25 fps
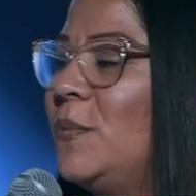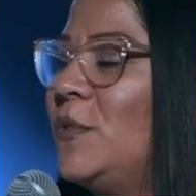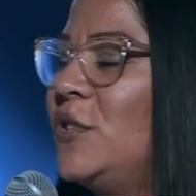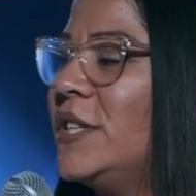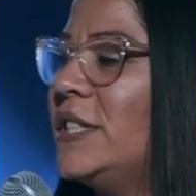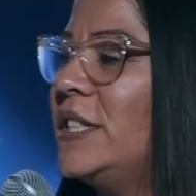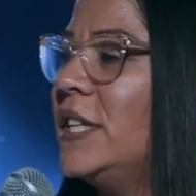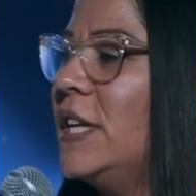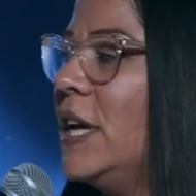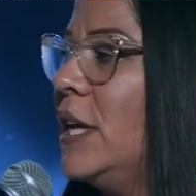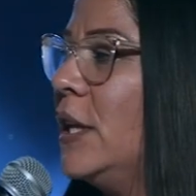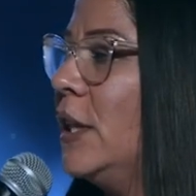
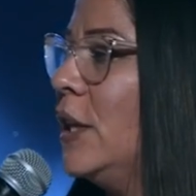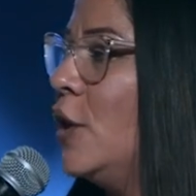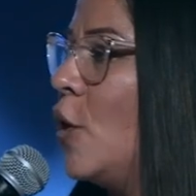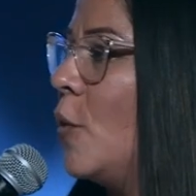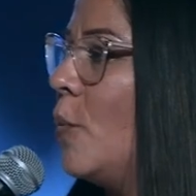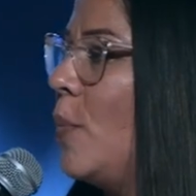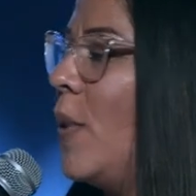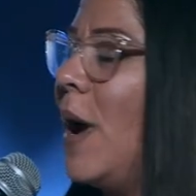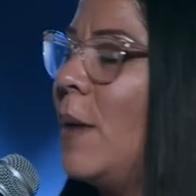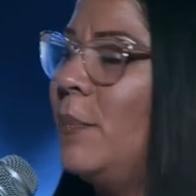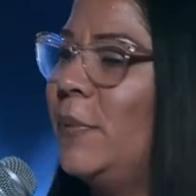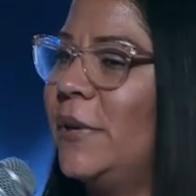just a little
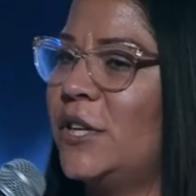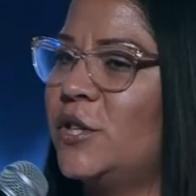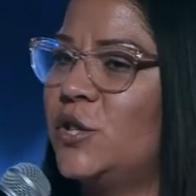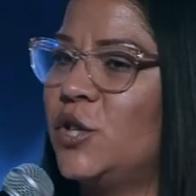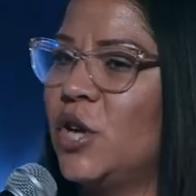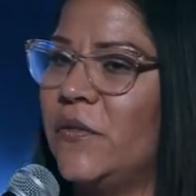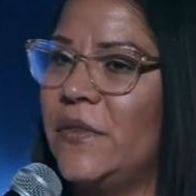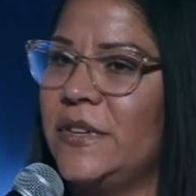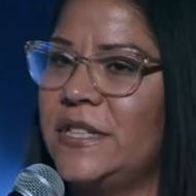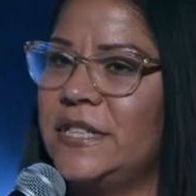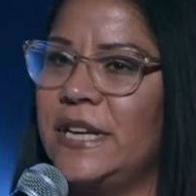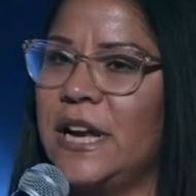public
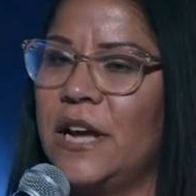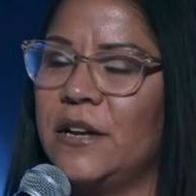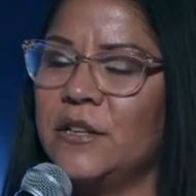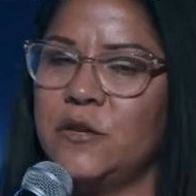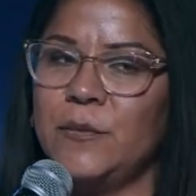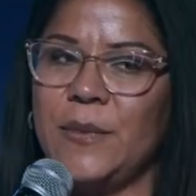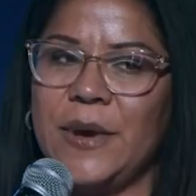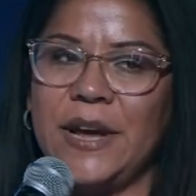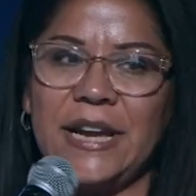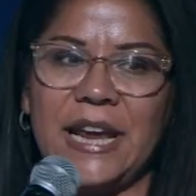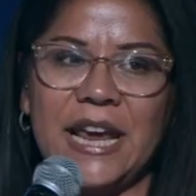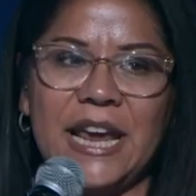service
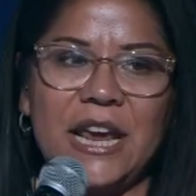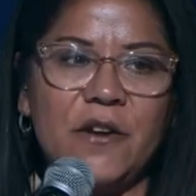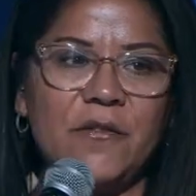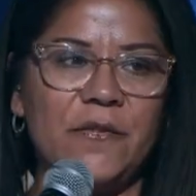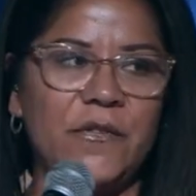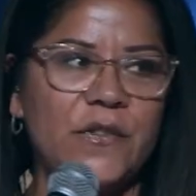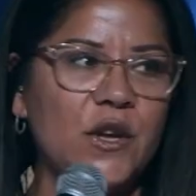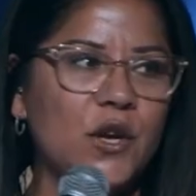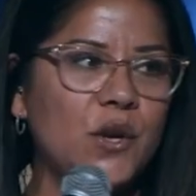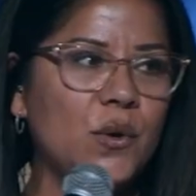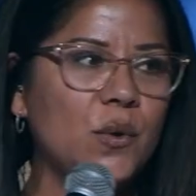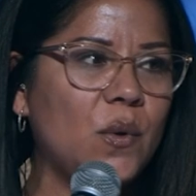announcement, if
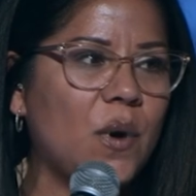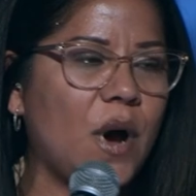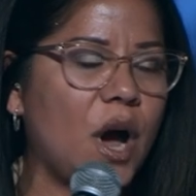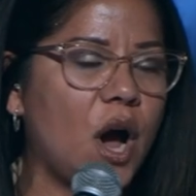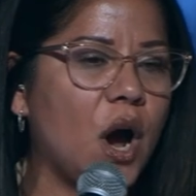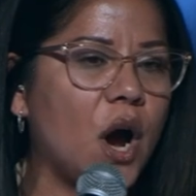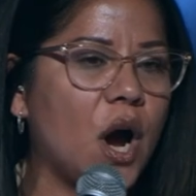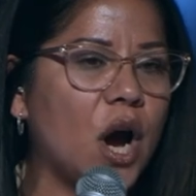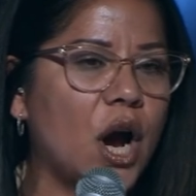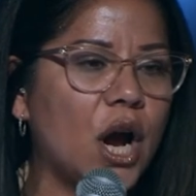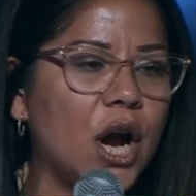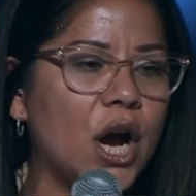you
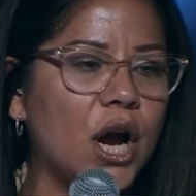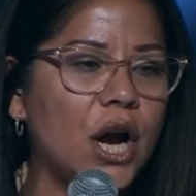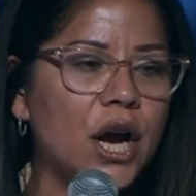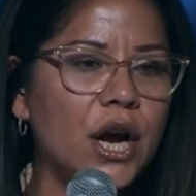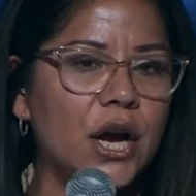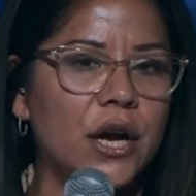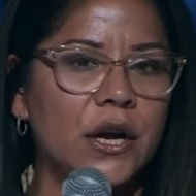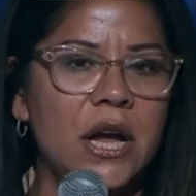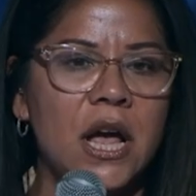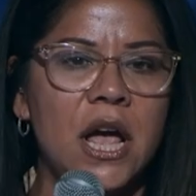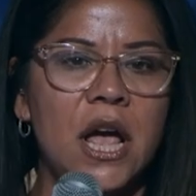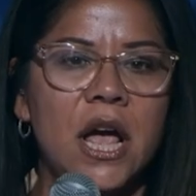
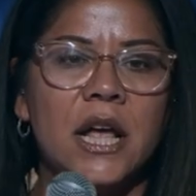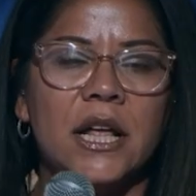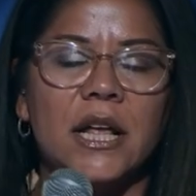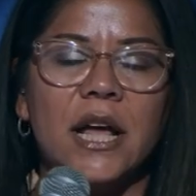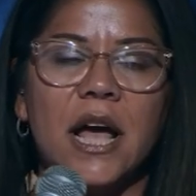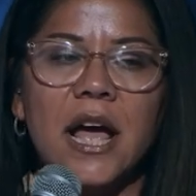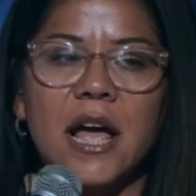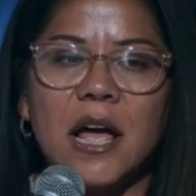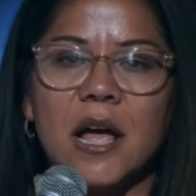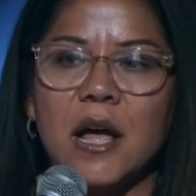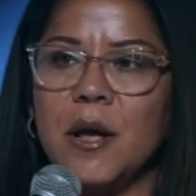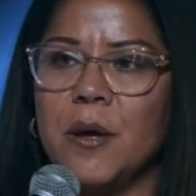are
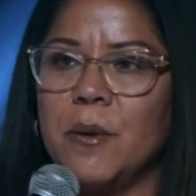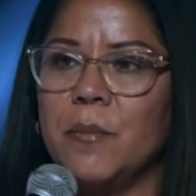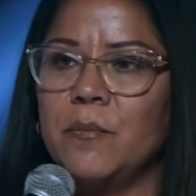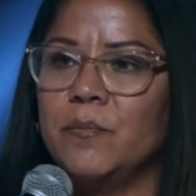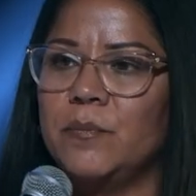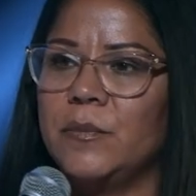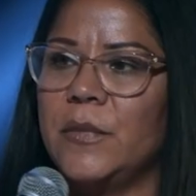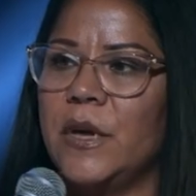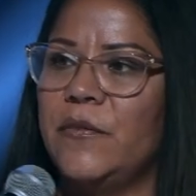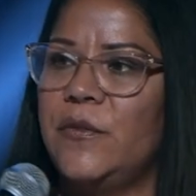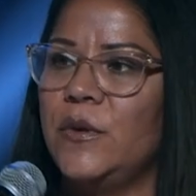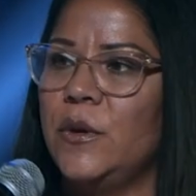um,
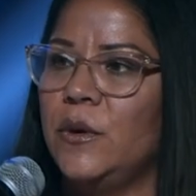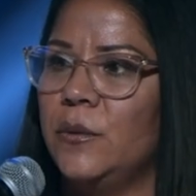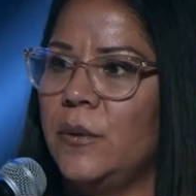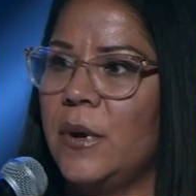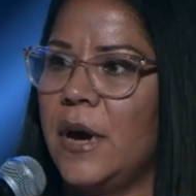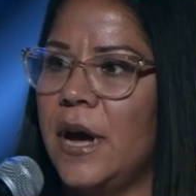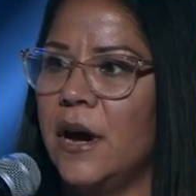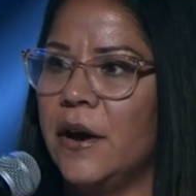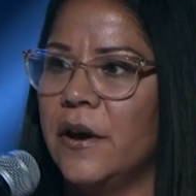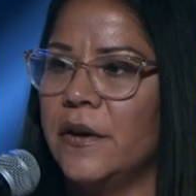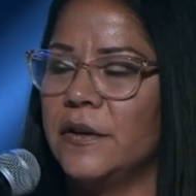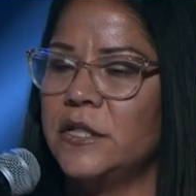if you
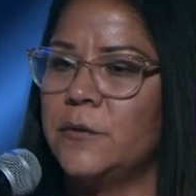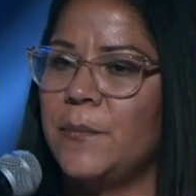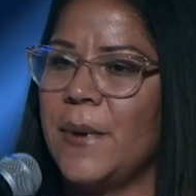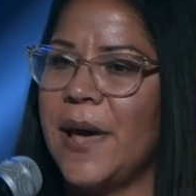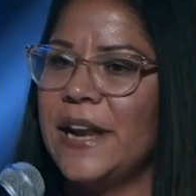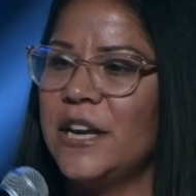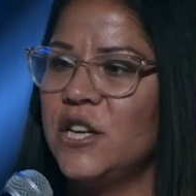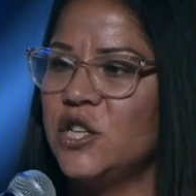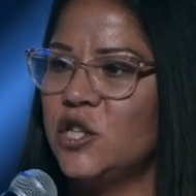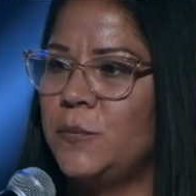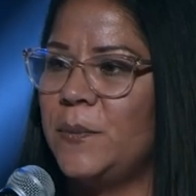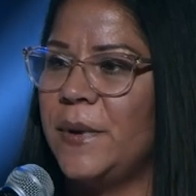are a
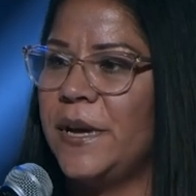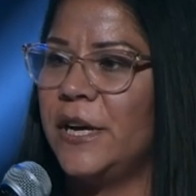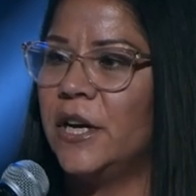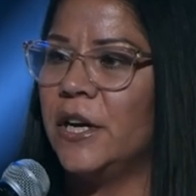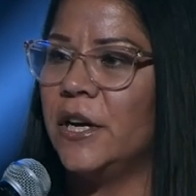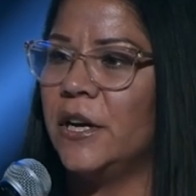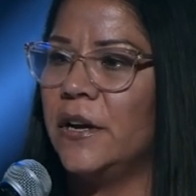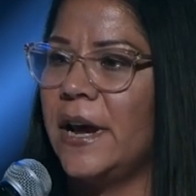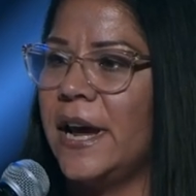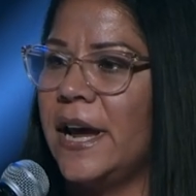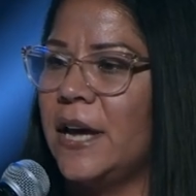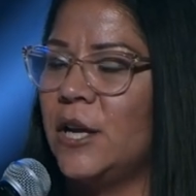Spanish
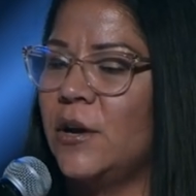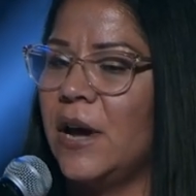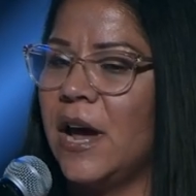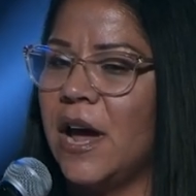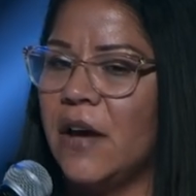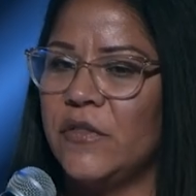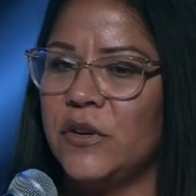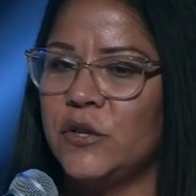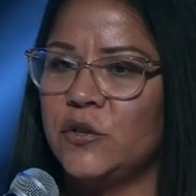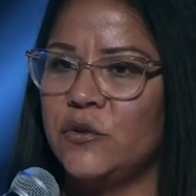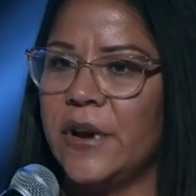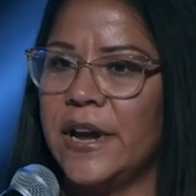speaker and you have
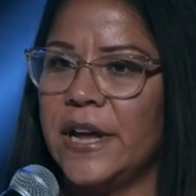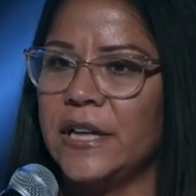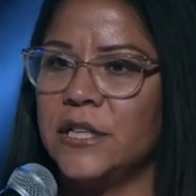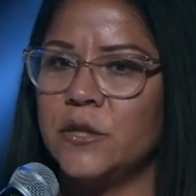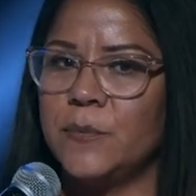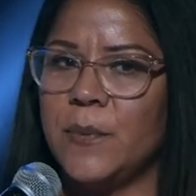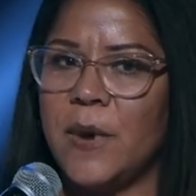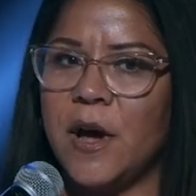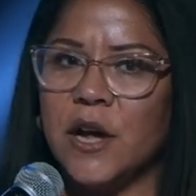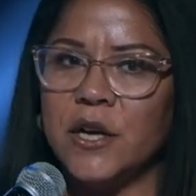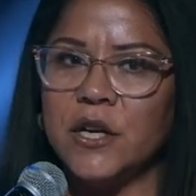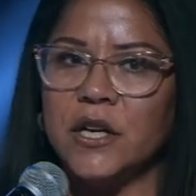a
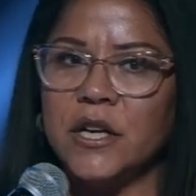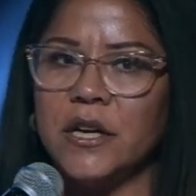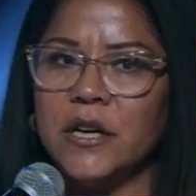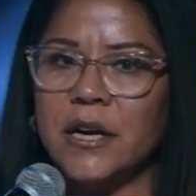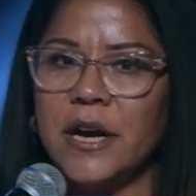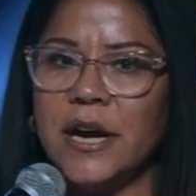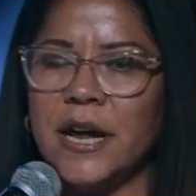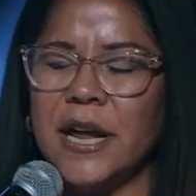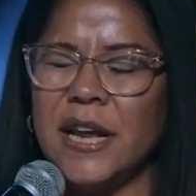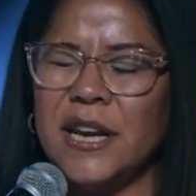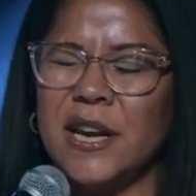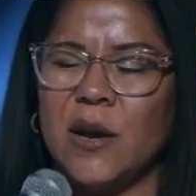transponder
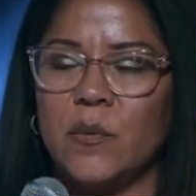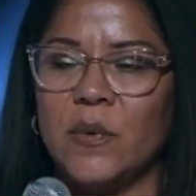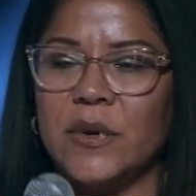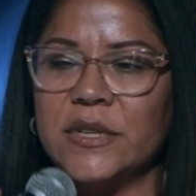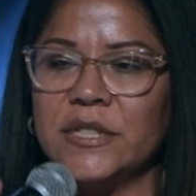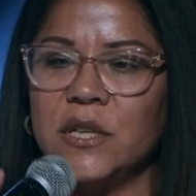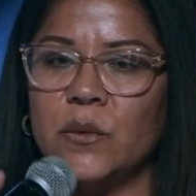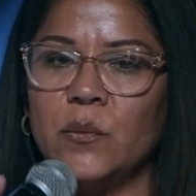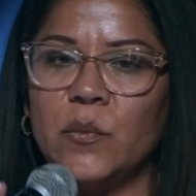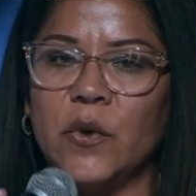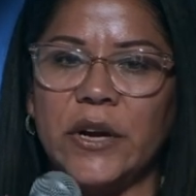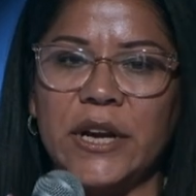and it
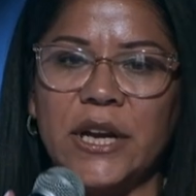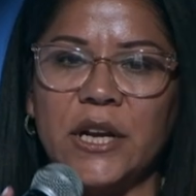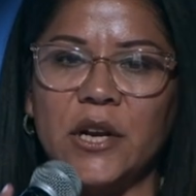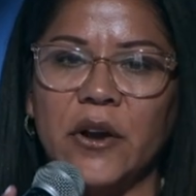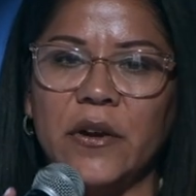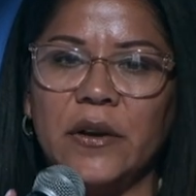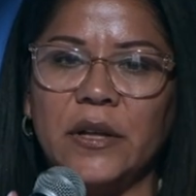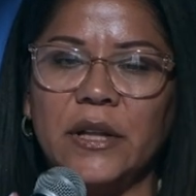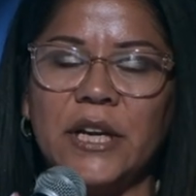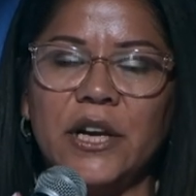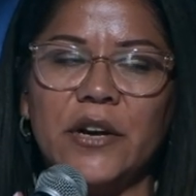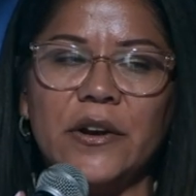wasn't working
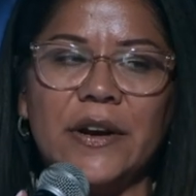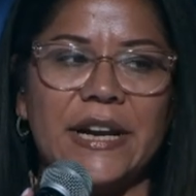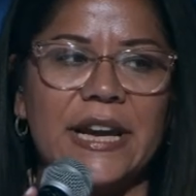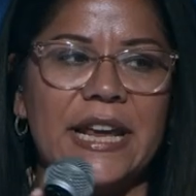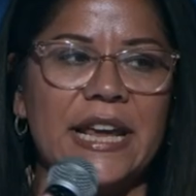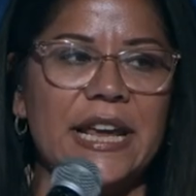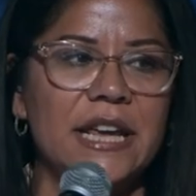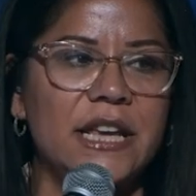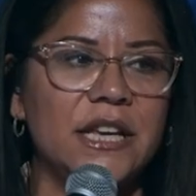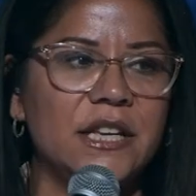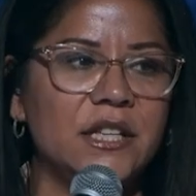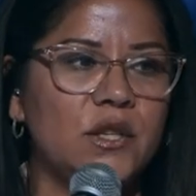earlier, it
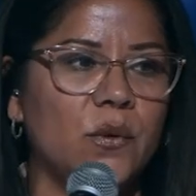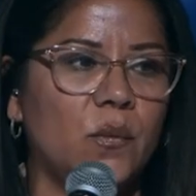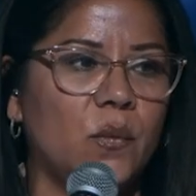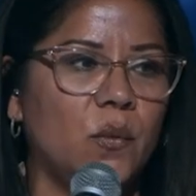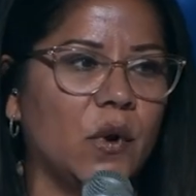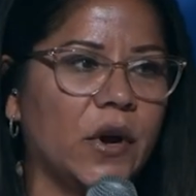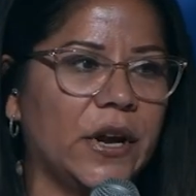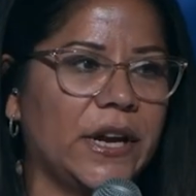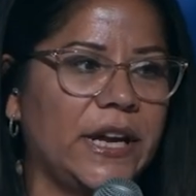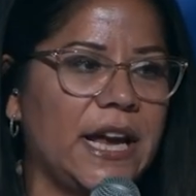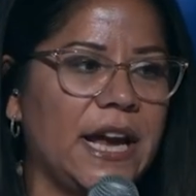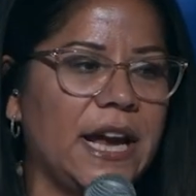is
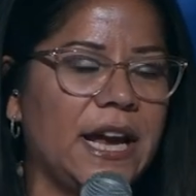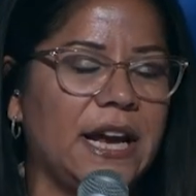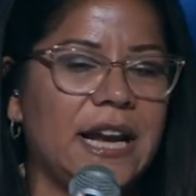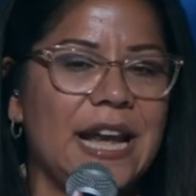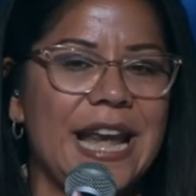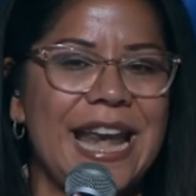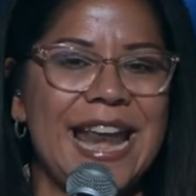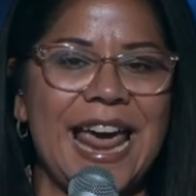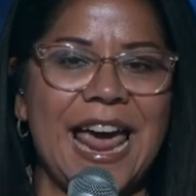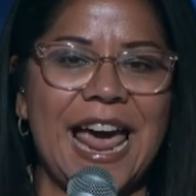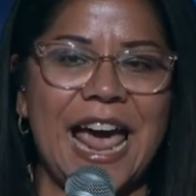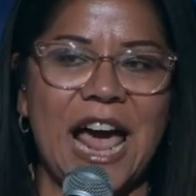working
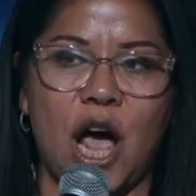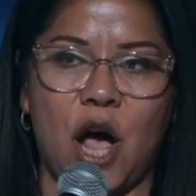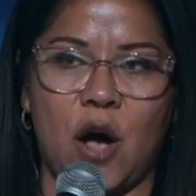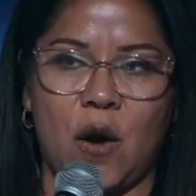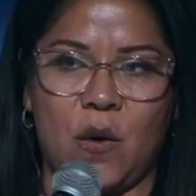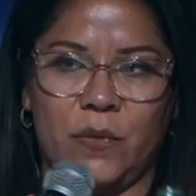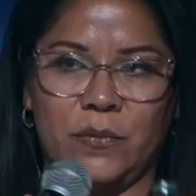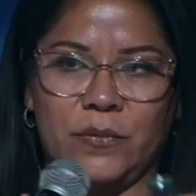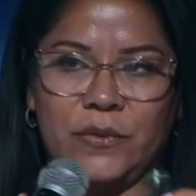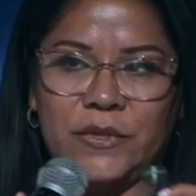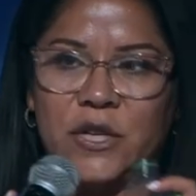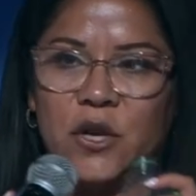now.
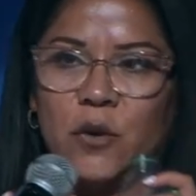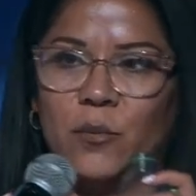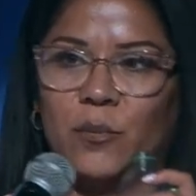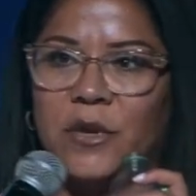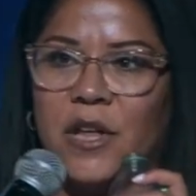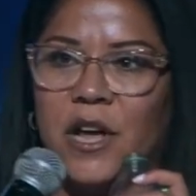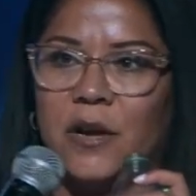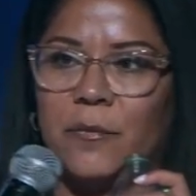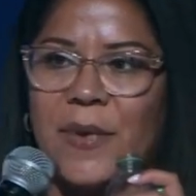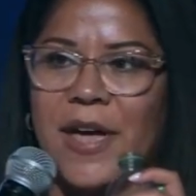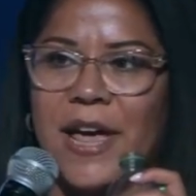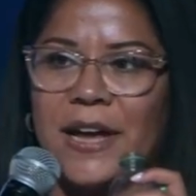So
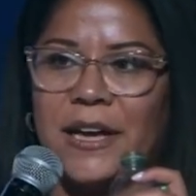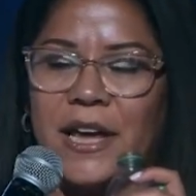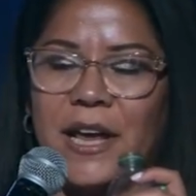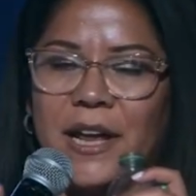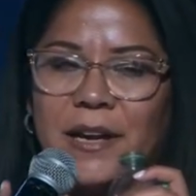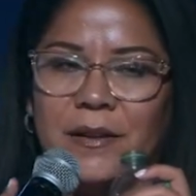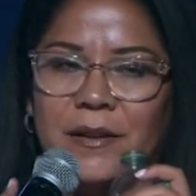plug back in.